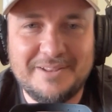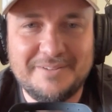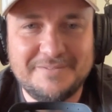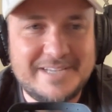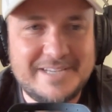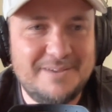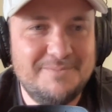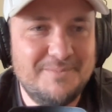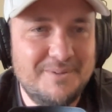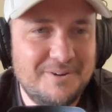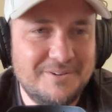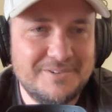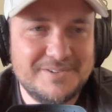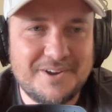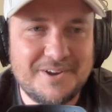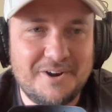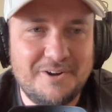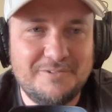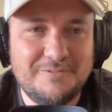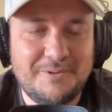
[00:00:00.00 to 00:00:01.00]
of timber and
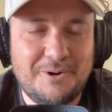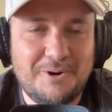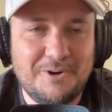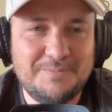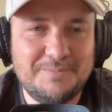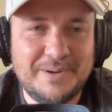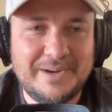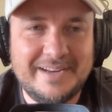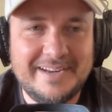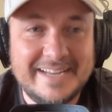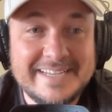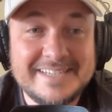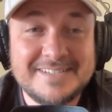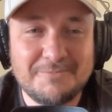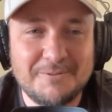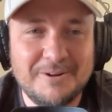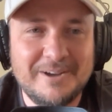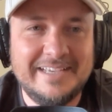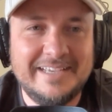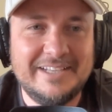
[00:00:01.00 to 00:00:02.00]
so forth, but it
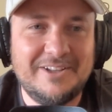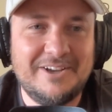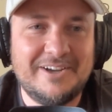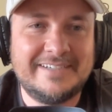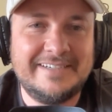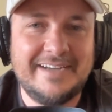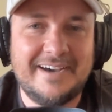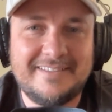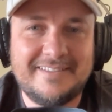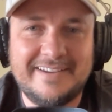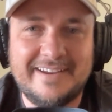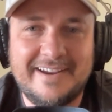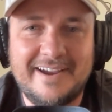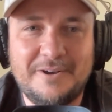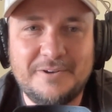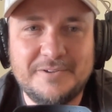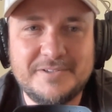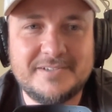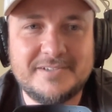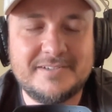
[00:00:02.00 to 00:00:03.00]
is really like nothing
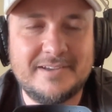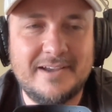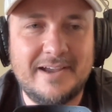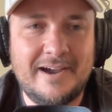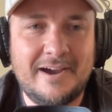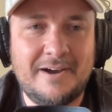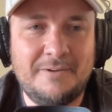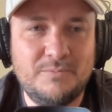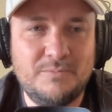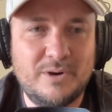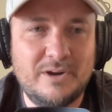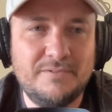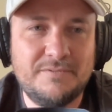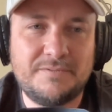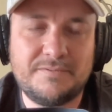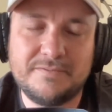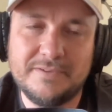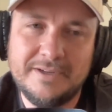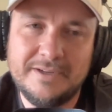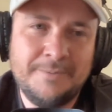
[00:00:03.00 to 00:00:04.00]
else.
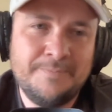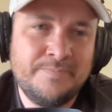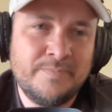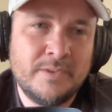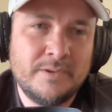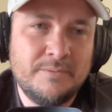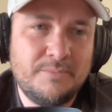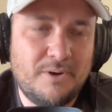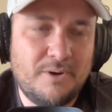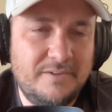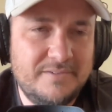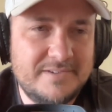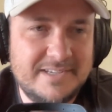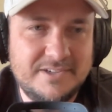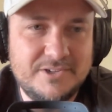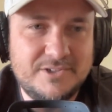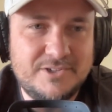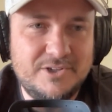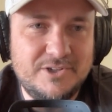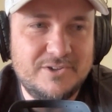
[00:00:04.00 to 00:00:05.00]
We've
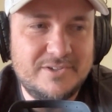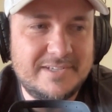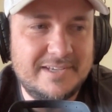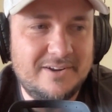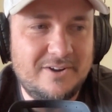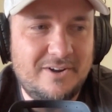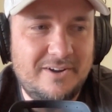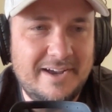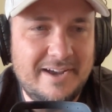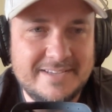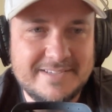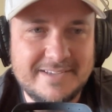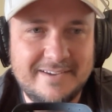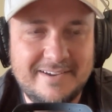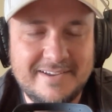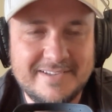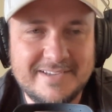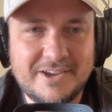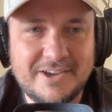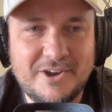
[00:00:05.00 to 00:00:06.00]
previously just used it as
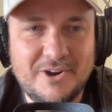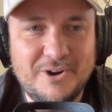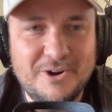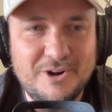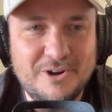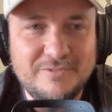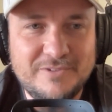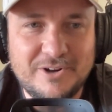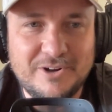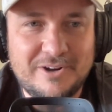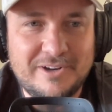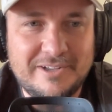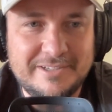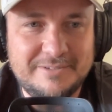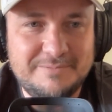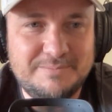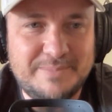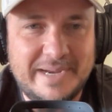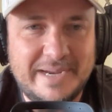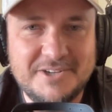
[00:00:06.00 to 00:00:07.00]
a curved aisle
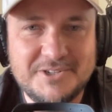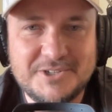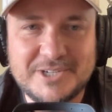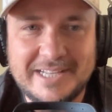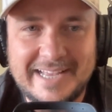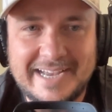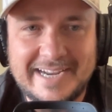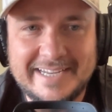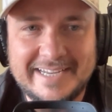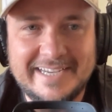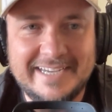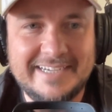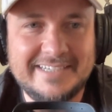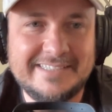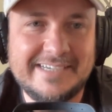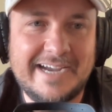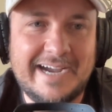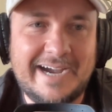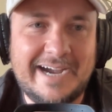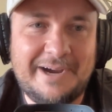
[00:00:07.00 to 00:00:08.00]
and bench
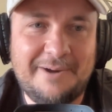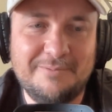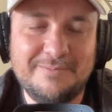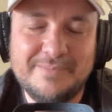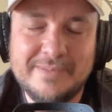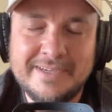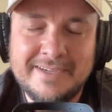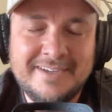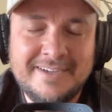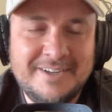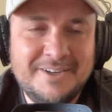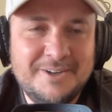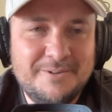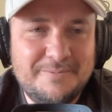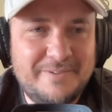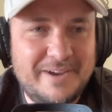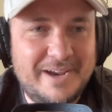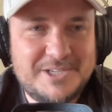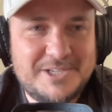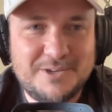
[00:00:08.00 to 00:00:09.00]
cladding,
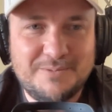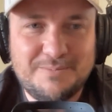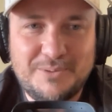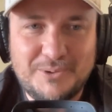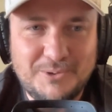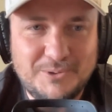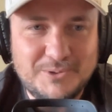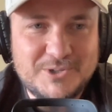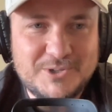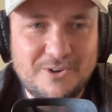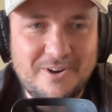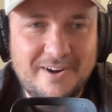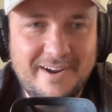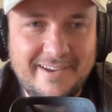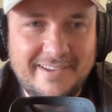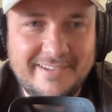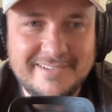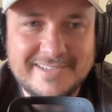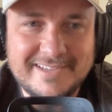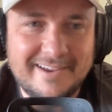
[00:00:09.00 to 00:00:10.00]
feature pool
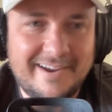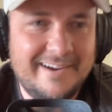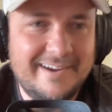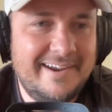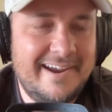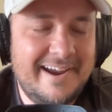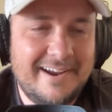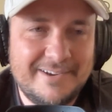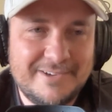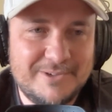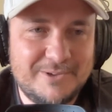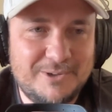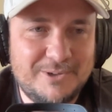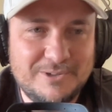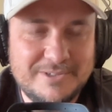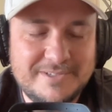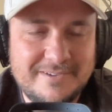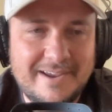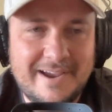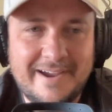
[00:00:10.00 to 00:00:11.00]
screens, like
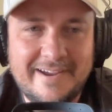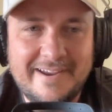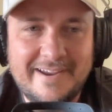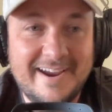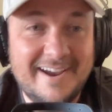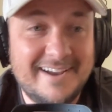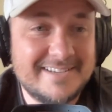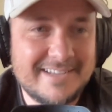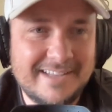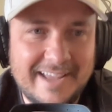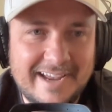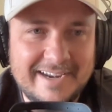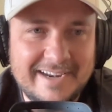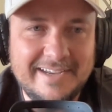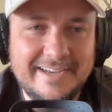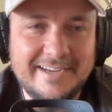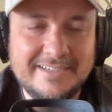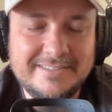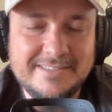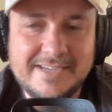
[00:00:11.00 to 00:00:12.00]
outdoor house
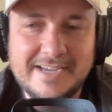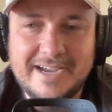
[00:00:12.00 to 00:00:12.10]
cladding.